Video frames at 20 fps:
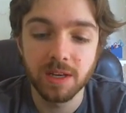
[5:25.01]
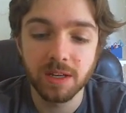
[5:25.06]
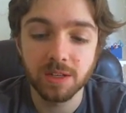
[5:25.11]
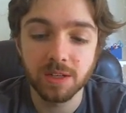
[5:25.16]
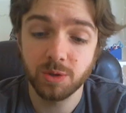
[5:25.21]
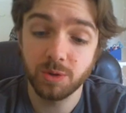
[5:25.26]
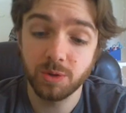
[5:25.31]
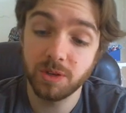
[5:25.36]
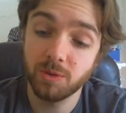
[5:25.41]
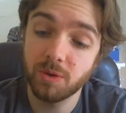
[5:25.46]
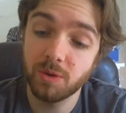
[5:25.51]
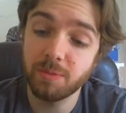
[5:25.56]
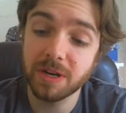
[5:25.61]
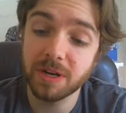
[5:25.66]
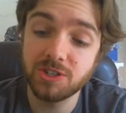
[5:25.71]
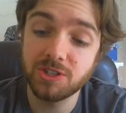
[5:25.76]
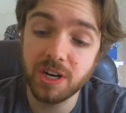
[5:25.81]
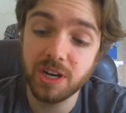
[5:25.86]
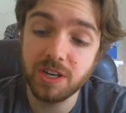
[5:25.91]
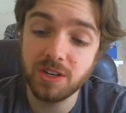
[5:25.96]
including one
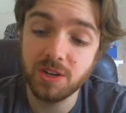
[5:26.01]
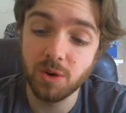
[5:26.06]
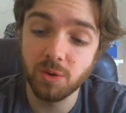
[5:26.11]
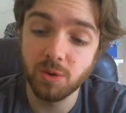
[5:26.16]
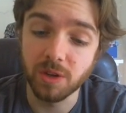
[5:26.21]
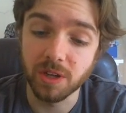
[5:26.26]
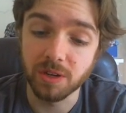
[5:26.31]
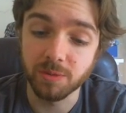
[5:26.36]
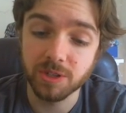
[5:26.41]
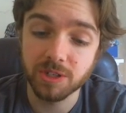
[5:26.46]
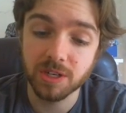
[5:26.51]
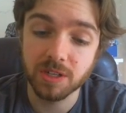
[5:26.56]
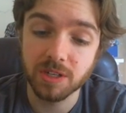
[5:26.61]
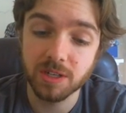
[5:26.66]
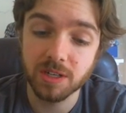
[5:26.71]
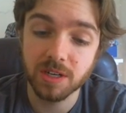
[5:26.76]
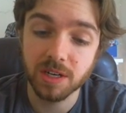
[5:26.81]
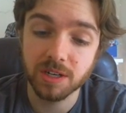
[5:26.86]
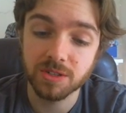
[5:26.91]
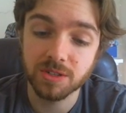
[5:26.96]
by Jane Yolen, which I
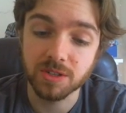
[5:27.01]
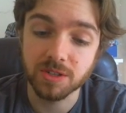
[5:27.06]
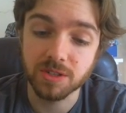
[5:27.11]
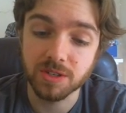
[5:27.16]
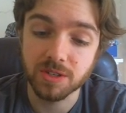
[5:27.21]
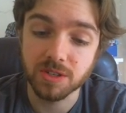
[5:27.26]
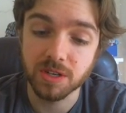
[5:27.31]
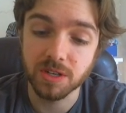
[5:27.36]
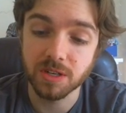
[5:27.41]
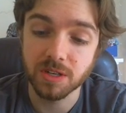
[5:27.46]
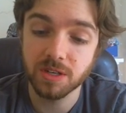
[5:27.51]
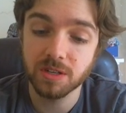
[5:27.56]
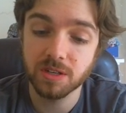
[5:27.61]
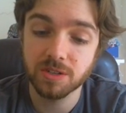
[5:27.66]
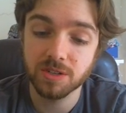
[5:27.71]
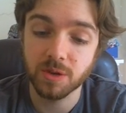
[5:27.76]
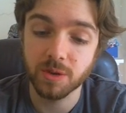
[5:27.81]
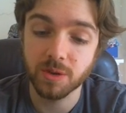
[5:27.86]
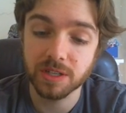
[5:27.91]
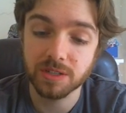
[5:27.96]
didn't actually see,
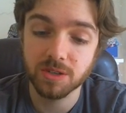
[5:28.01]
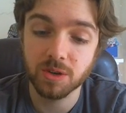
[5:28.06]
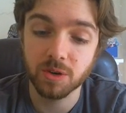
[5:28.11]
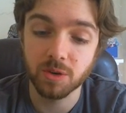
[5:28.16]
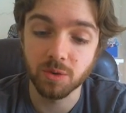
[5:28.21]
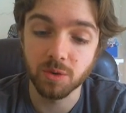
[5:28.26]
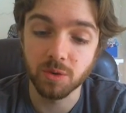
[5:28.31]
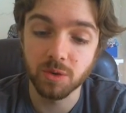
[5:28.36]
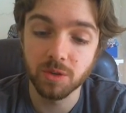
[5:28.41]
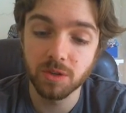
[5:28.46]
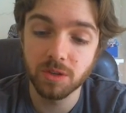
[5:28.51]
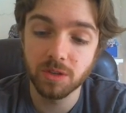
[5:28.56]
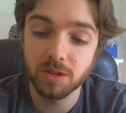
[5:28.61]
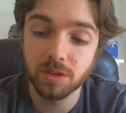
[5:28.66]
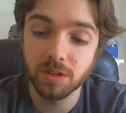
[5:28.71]
so that's cool.